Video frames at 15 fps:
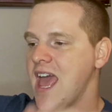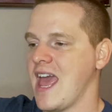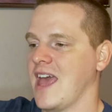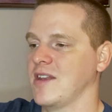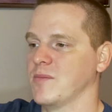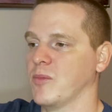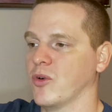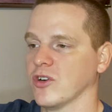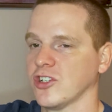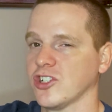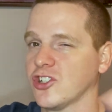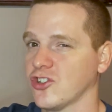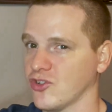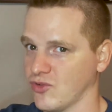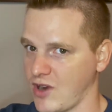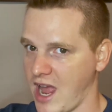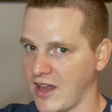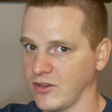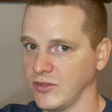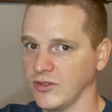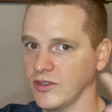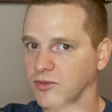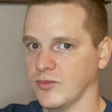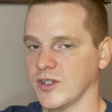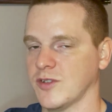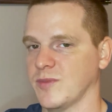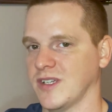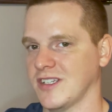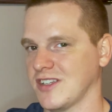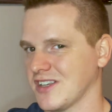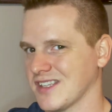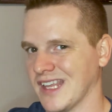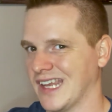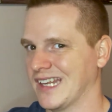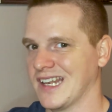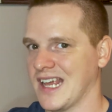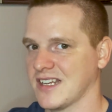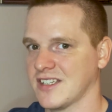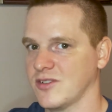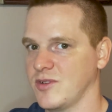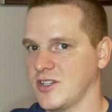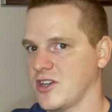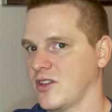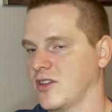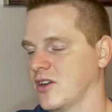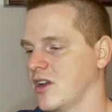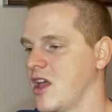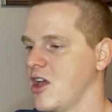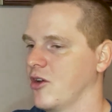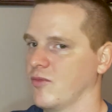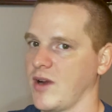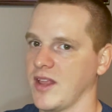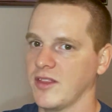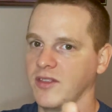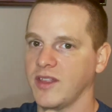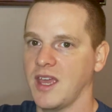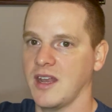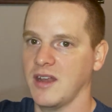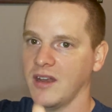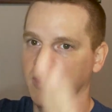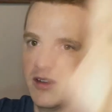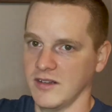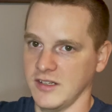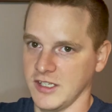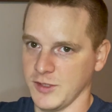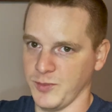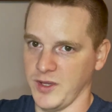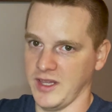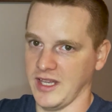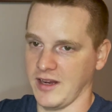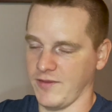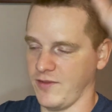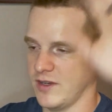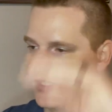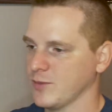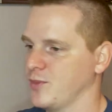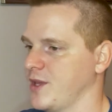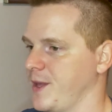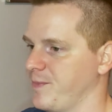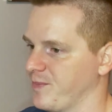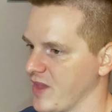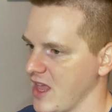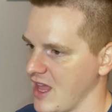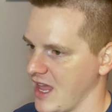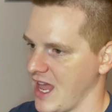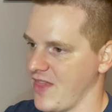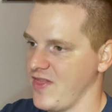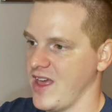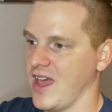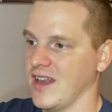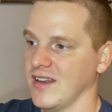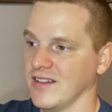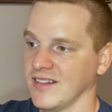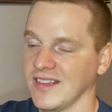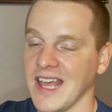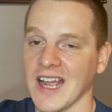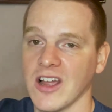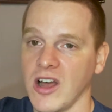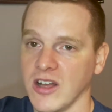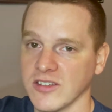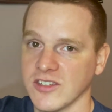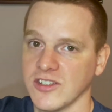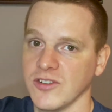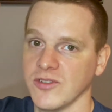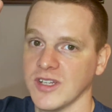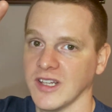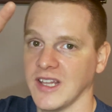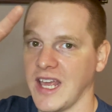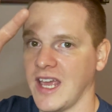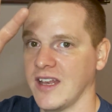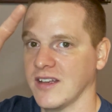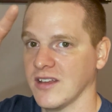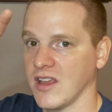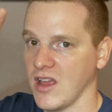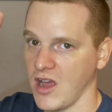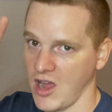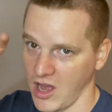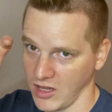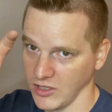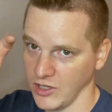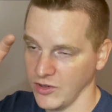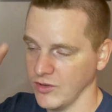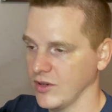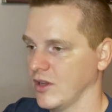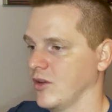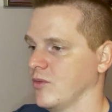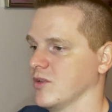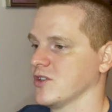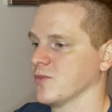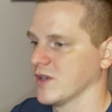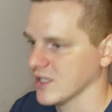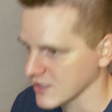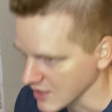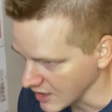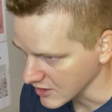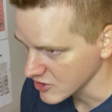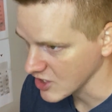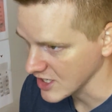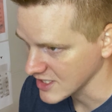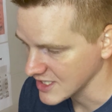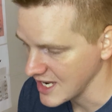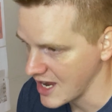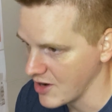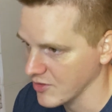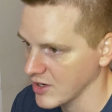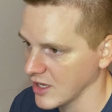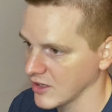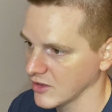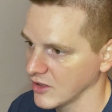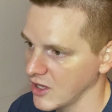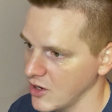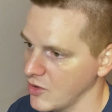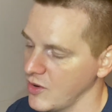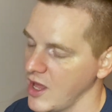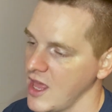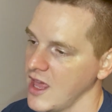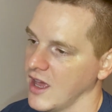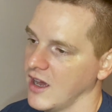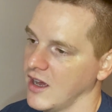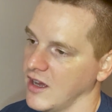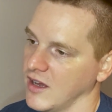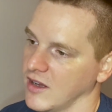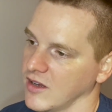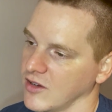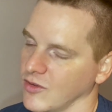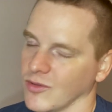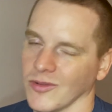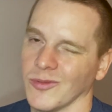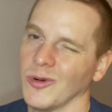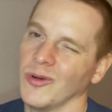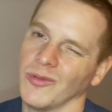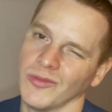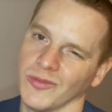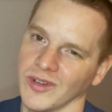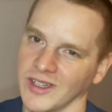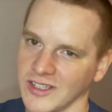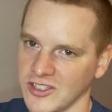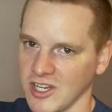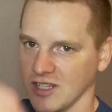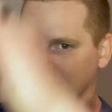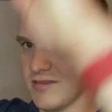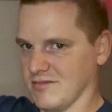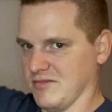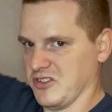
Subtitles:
and more straddled, which means just like next to each other rather than split like a front split. And then that causes you to land hollowed, which means like chest down and low, or well, really chest